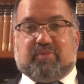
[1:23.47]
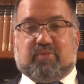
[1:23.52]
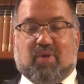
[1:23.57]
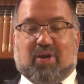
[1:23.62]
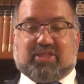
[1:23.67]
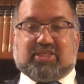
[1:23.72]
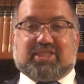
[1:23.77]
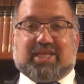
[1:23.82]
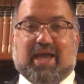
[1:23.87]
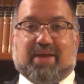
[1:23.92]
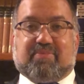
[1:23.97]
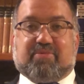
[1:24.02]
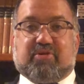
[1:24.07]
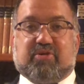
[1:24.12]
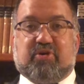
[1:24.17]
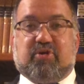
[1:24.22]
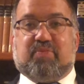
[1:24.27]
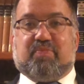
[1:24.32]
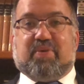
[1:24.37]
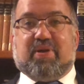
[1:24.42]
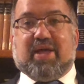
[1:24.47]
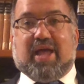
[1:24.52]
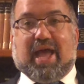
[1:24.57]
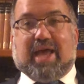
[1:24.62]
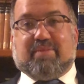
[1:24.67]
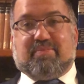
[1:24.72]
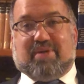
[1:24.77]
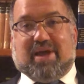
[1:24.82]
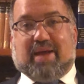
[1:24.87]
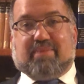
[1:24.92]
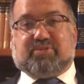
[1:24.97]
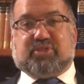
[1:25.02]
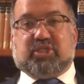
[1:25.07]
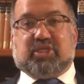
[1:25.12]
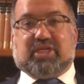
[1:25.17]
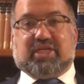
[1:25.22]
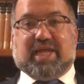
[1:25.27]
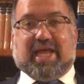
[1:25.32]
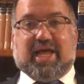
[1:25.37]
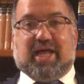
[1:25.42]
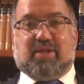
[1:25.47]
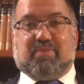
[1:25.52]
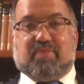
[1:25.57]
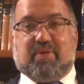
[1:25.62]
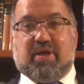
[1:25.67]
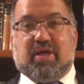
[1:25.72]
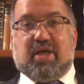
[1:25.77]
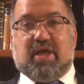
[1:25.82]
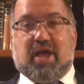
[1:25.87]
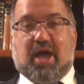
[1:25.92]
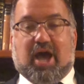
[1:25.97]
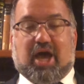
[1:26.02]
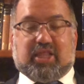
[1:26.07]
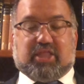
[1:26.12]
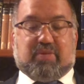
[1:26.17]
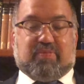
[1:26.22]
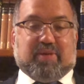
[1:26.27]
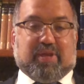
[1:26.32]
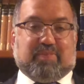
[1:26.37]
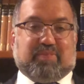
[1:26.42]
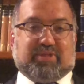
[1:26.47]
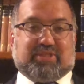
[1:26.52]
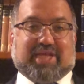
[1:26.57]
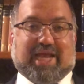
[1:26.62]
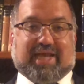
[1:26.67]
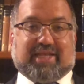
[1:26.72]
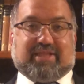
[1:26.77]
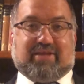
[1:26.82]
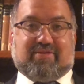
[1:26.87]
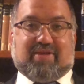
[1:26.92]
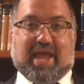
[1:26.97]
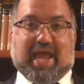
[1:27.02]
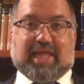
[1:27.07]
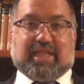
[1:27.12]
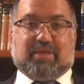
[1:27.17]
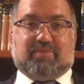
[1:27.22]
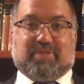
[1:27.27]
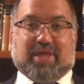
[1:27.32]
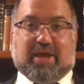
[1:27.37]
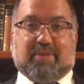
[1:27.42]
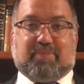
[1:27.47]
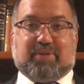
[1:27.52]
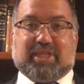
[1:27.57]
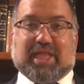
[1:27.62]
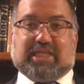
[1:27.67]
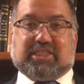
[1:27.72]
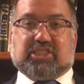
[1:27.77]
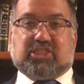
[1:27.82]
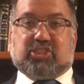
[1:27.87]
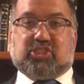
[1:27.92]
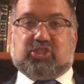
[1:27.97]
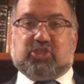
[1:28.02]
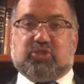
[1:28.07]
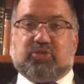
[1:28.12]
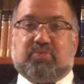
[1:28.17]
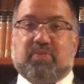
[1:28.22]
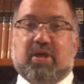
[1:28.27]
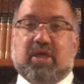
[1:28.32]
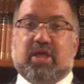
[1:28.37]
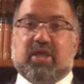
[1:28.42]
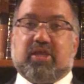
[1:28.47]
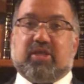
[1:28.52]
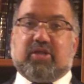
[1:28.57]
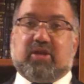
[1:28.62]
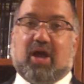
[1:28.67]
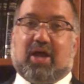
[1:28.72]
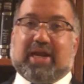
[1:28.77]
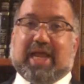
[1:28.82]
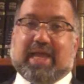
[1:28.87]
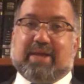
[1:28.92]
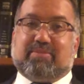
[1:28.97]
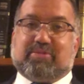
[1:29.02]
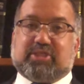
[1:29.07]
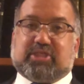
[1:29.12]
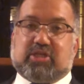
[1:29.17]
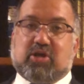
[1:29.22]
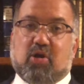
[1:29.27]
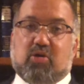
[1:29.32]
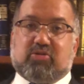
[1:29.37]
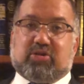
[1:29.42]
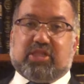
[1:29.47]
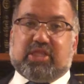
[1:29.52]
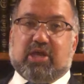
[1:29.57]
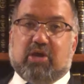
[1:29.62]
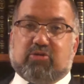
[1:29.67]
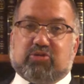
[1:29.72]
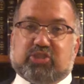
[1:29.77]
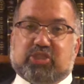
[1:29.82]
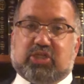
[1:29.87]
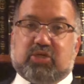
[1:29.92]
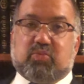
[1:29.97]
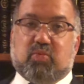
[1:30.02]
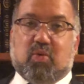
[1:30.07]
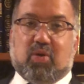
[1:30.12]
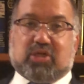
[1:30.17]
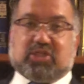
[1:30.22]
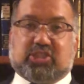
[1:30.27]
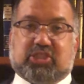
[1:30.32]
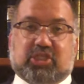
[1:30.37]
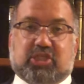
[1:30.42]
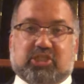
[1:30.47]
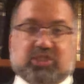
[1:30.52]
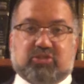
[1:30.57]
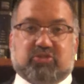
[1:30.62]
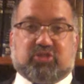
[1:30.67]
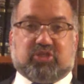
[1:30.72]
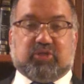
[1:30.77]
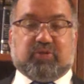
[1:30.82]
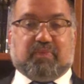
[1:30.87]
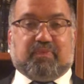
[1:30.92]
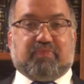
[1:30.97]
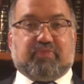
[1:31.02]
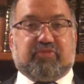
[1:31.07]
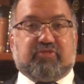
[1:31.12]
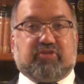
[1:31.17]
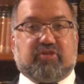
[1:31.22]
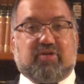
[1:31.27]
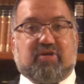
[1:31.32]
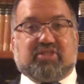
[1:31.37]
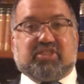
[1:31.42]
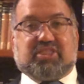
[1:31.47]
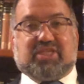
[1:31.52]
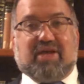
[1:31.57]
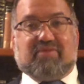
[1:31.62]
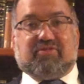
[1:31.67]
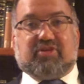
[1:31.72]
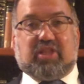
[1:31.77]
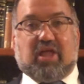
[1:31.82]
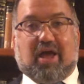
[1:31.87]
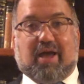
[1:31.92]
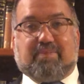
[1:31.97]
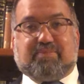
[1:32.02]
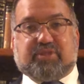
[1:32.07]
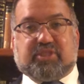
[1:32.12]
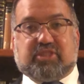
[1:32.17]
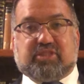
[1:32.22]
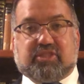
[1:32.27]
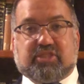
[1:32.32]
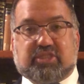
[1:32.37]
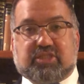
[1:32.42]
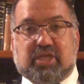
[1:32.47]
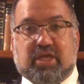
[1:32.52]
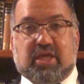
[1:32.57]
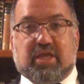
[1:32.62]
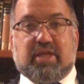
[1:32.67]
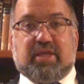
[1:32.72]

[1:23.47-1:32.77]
WhatsApp group, and perhaps you can help other people take their keilim there. But let's assume you're not able to go to the ocean. What should you do? So there are several options.